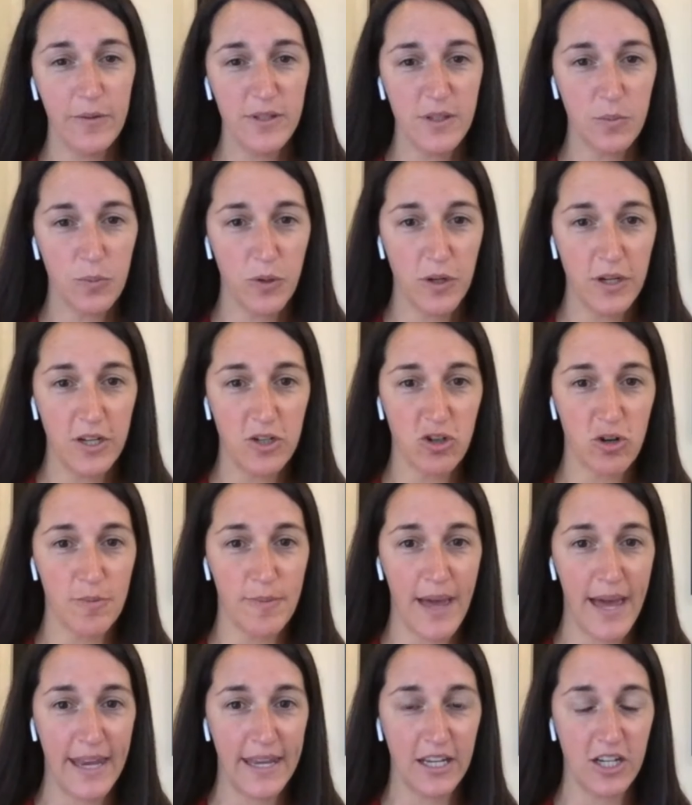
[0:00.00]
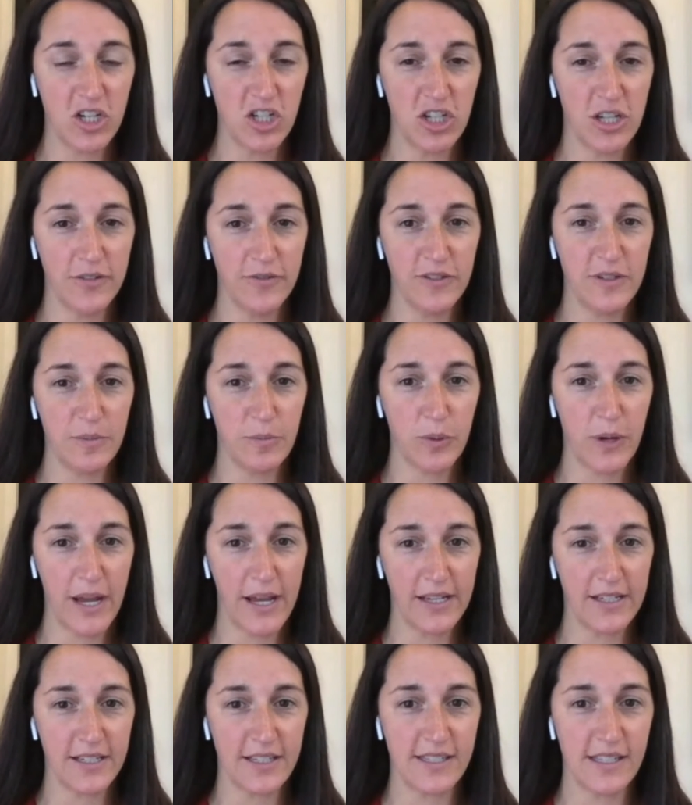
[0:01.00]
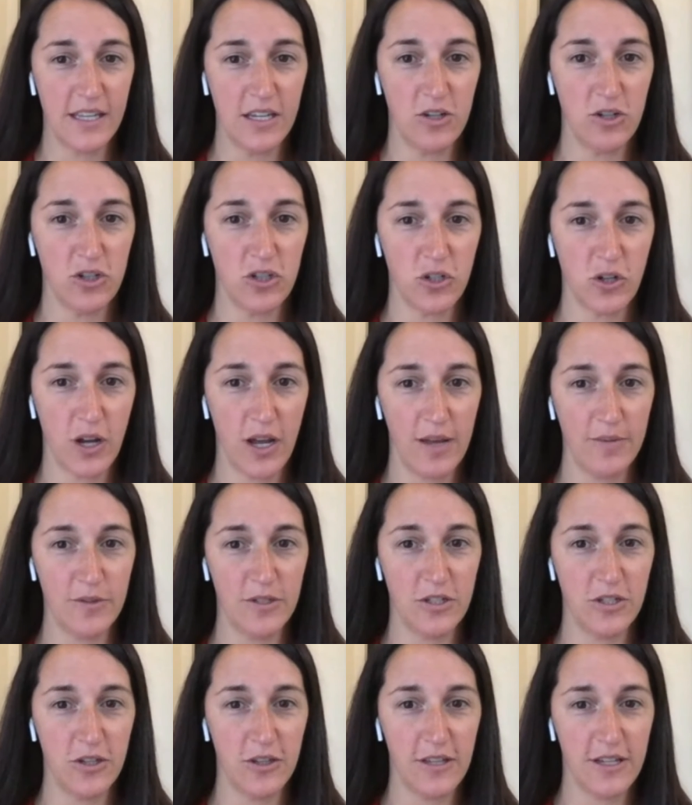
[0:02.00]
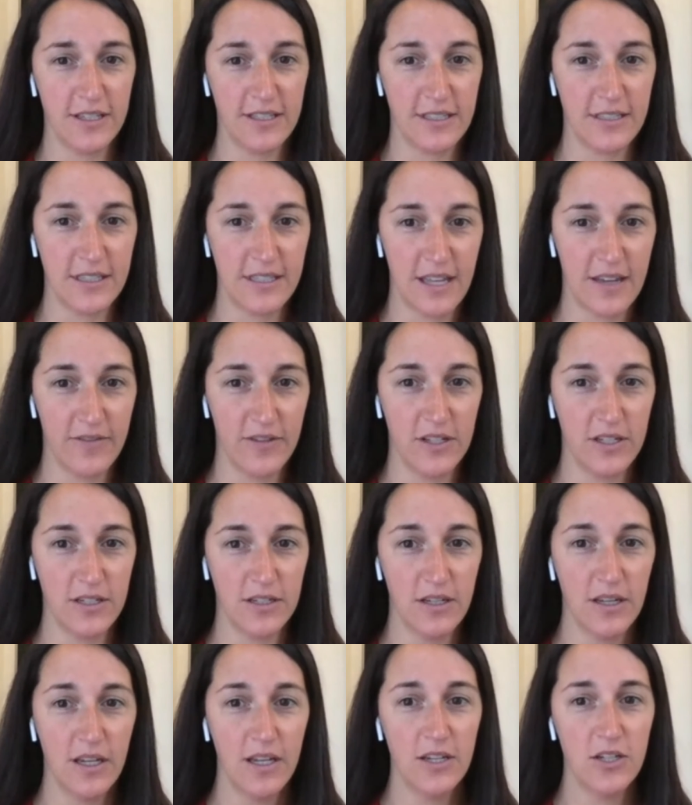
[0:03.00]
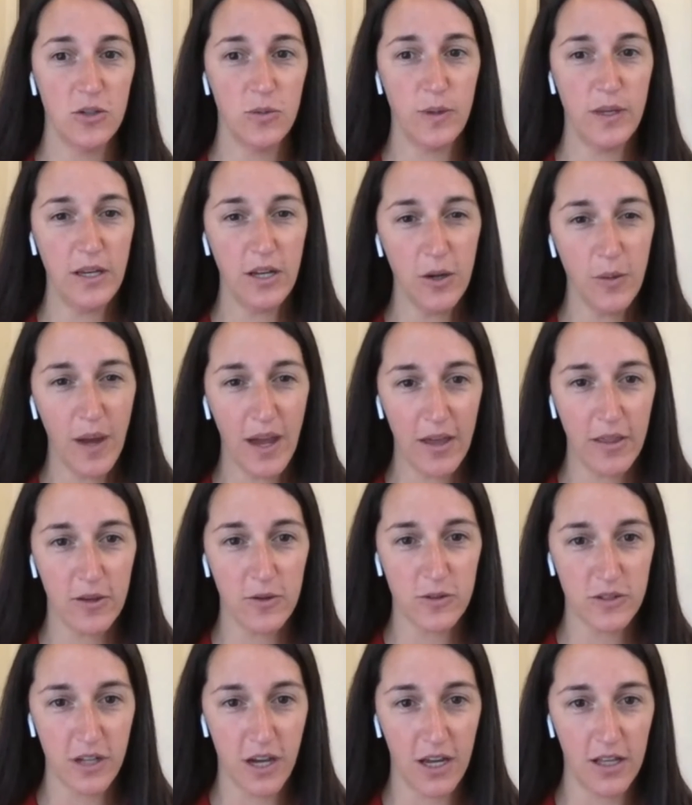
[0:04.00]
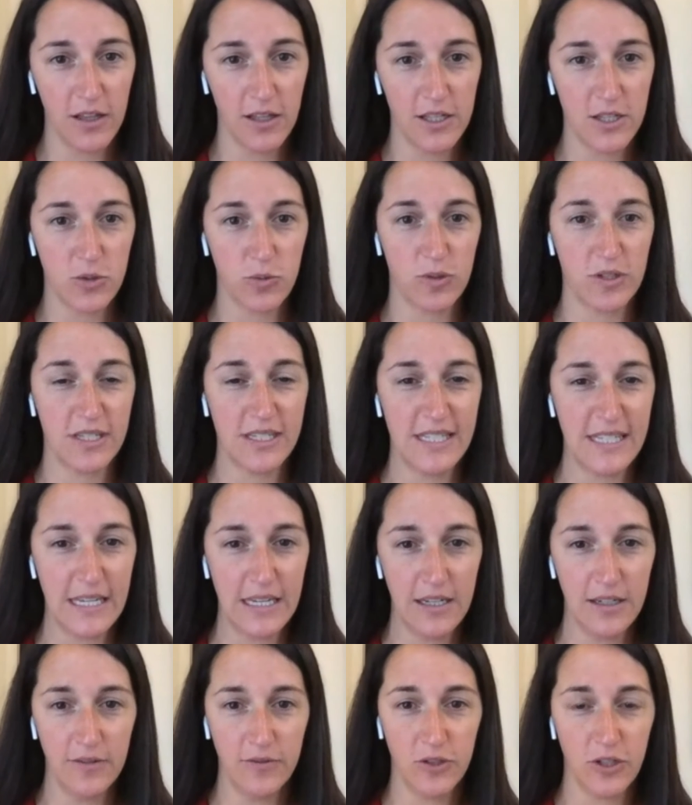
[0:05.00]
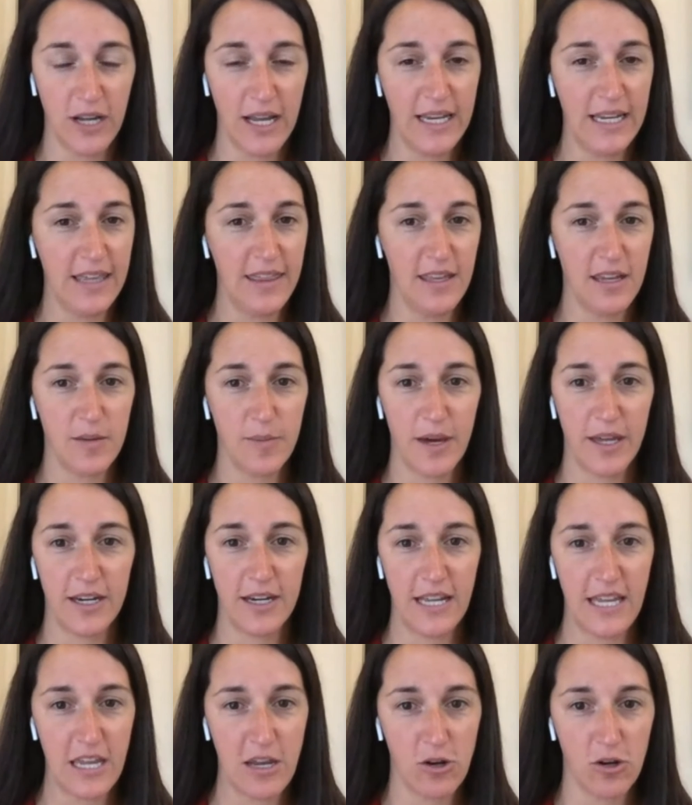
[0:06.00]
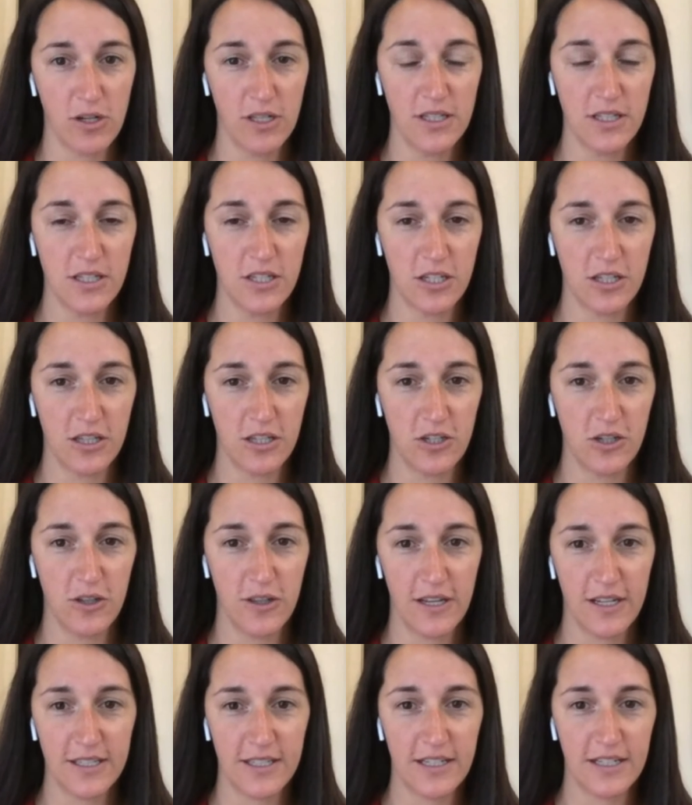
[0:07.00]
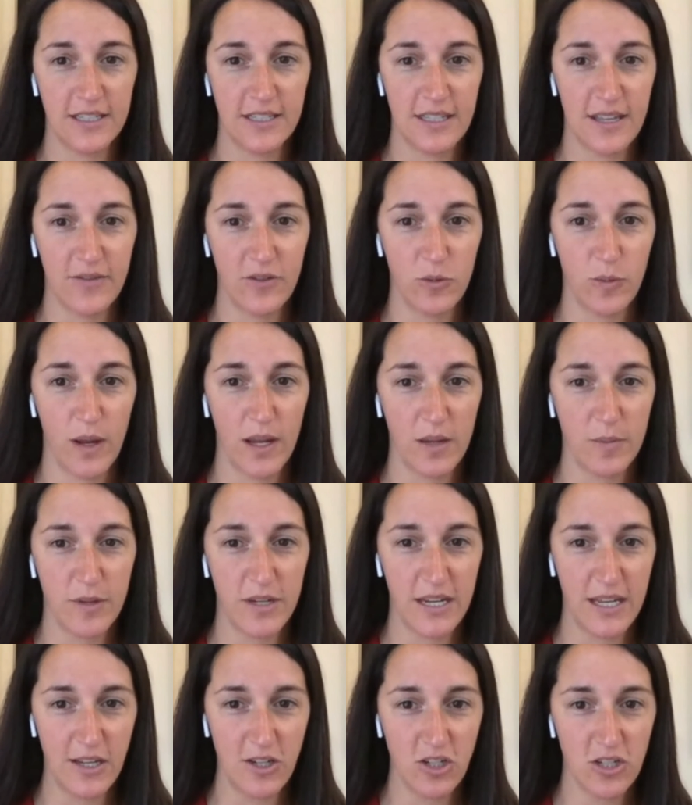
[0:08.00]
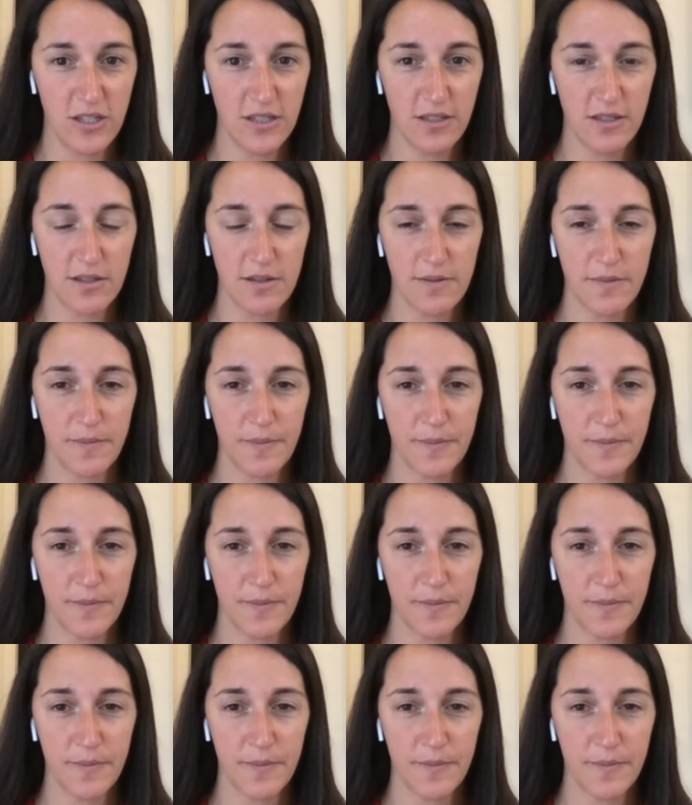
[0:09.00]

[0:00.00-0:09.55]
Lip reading: That was a pretty dramatic shift in practice that you described in 2007. Do we know how those guidelines were received or anything about adherence to the 2007 recommendations?